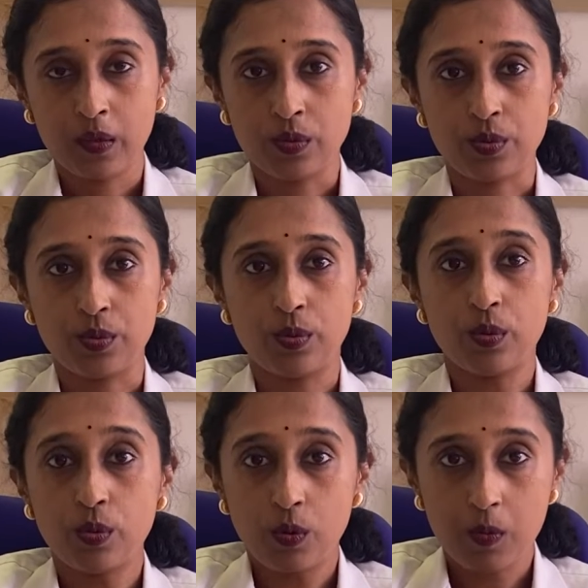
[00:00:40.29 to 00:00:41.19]
So
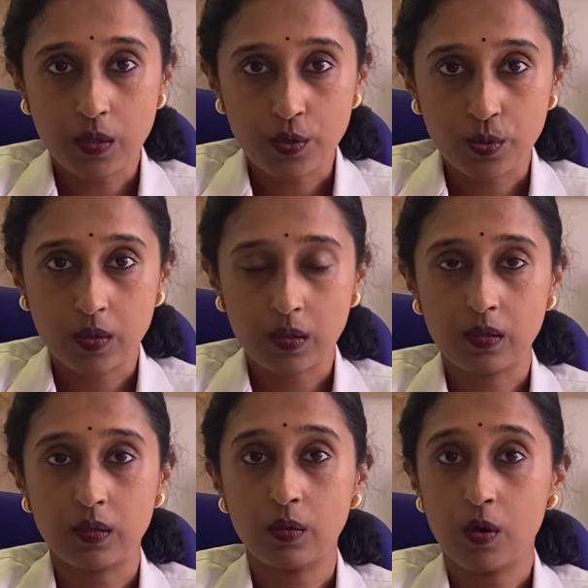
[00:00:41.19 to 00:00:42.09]
low blood sugar
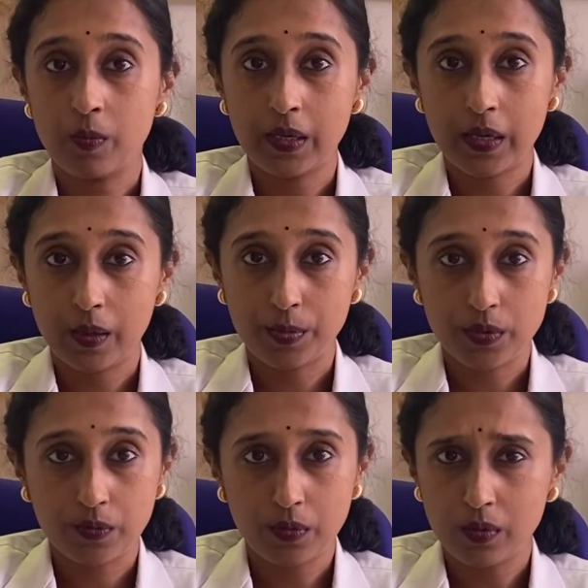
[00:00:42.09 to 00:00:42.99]
commonly
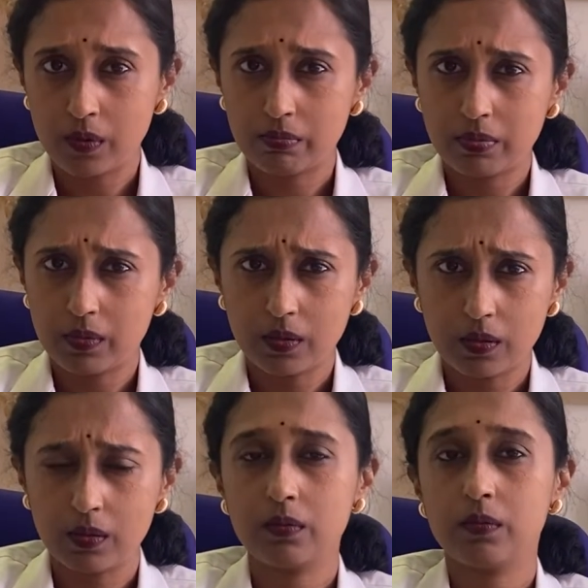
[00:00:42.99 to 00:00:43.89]
happens for
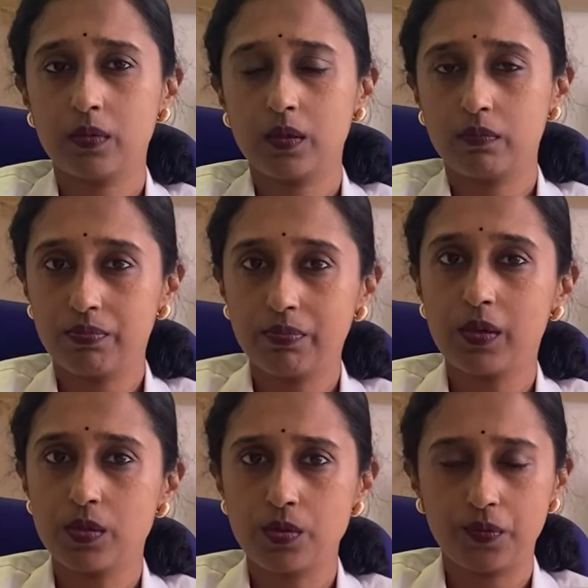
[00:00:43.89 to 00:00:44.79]
a
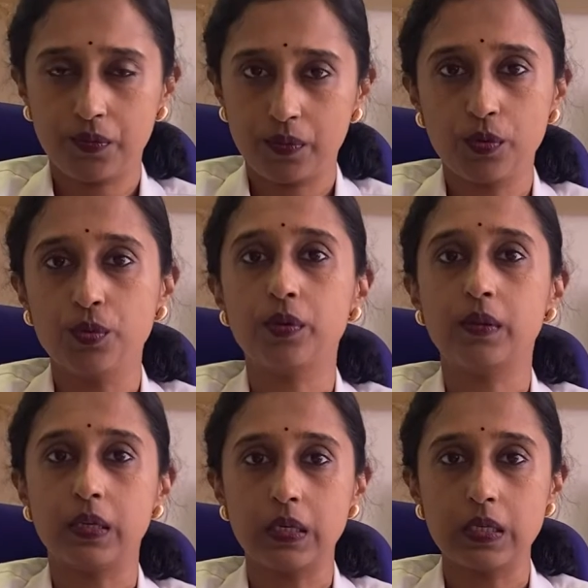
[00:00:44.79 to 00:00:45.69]
list of 2 or
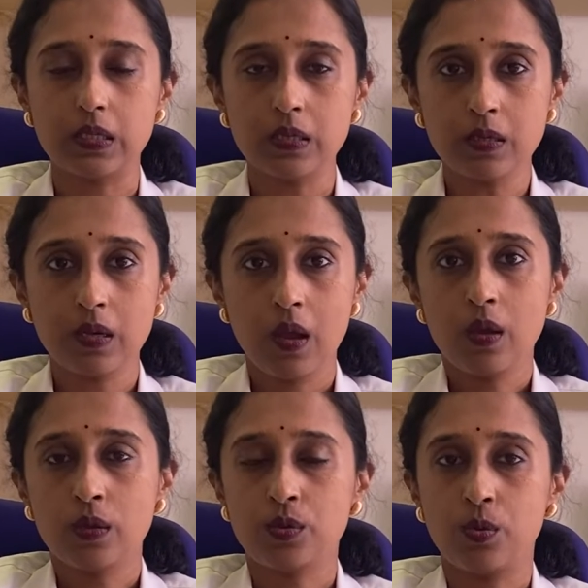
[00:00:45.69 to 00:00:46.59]
3 reasons.
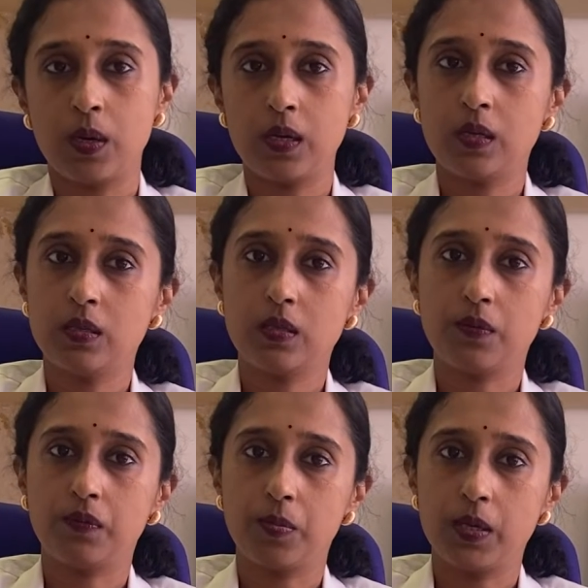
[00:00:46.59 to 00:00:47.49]
So one is
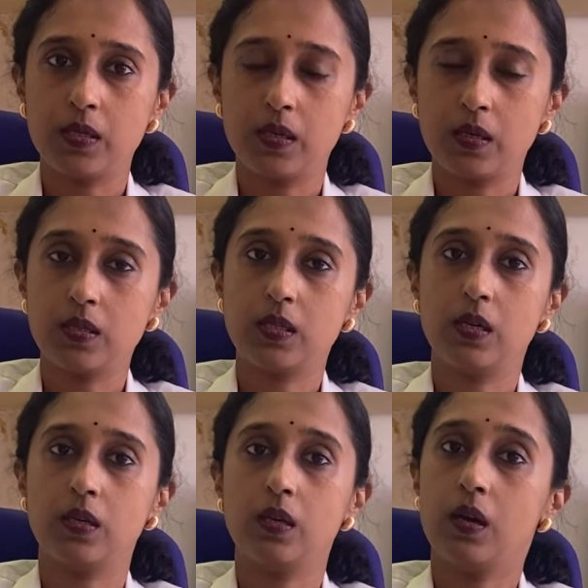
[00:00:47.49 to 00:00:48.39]
if the patient is
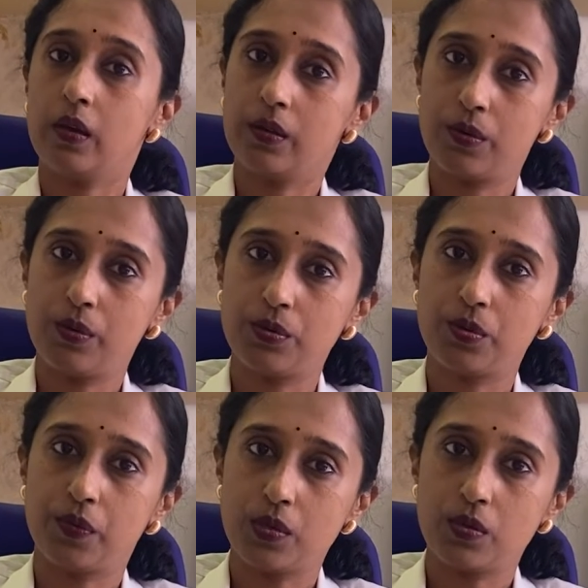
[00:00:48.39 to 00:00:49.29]
taking a higher dose
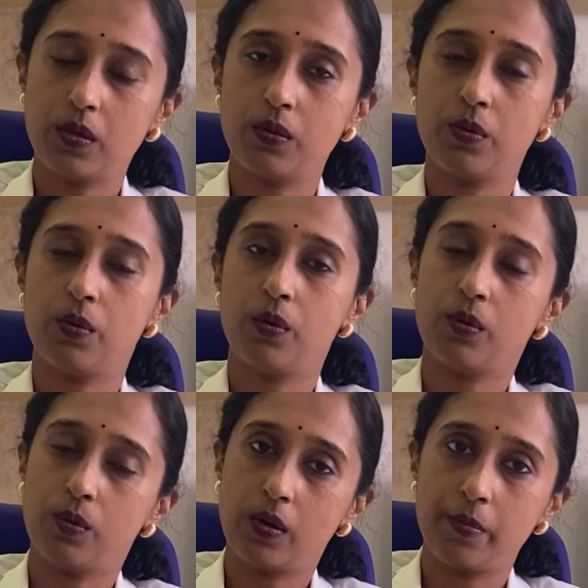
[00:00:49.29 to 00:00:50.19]
of insulin or
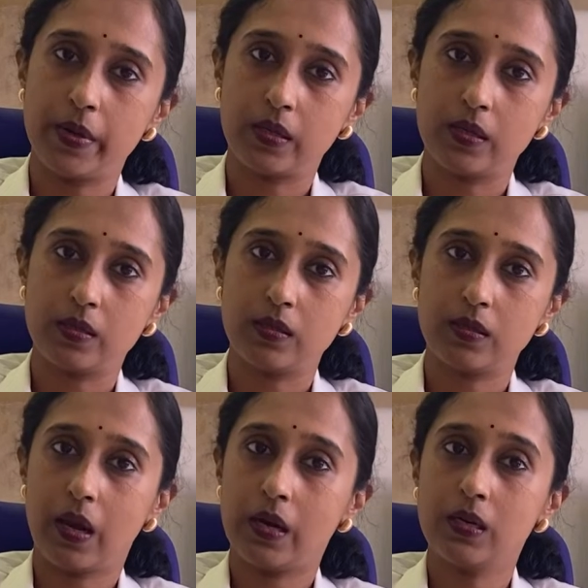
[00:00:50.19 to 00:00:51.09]
oral medications
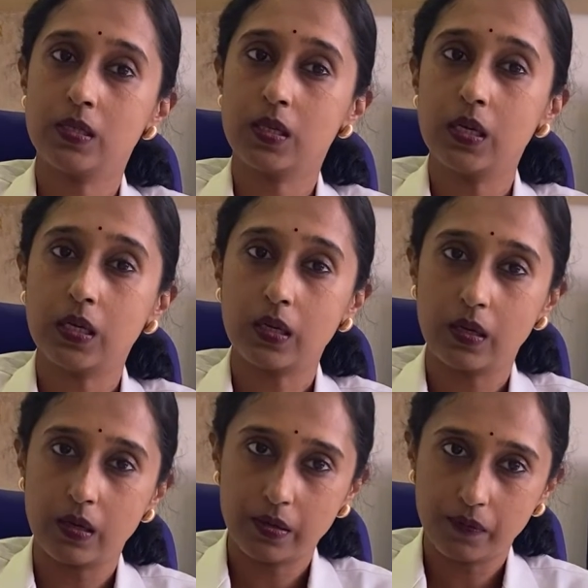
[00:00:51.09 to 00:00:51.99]
and is eating
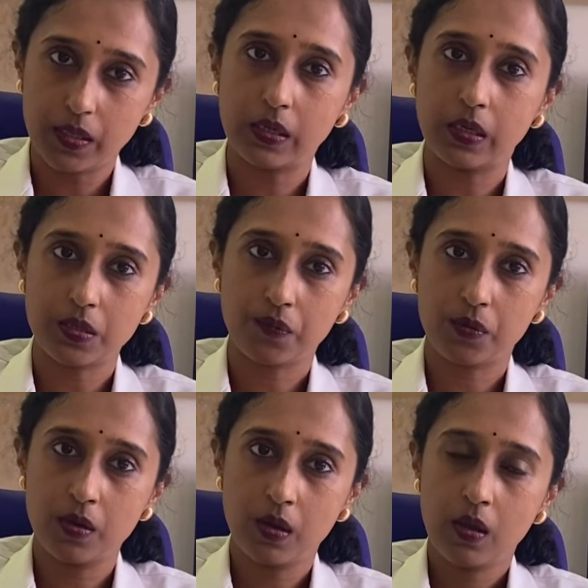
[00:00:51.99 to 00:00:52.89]
relatively less food,